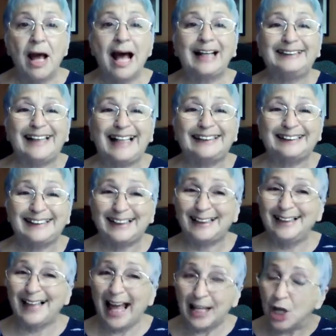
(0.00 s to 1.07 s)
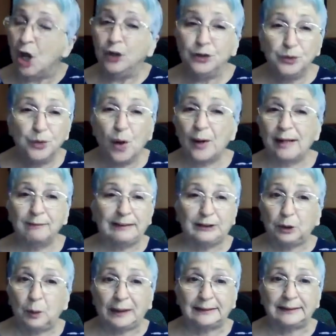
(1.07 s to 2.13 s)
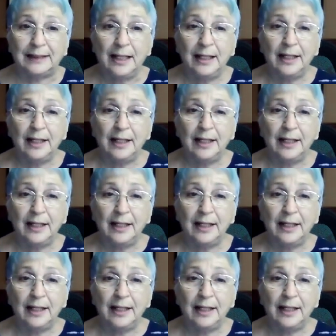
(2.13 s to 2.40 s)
attached to the light? You don't have a choice.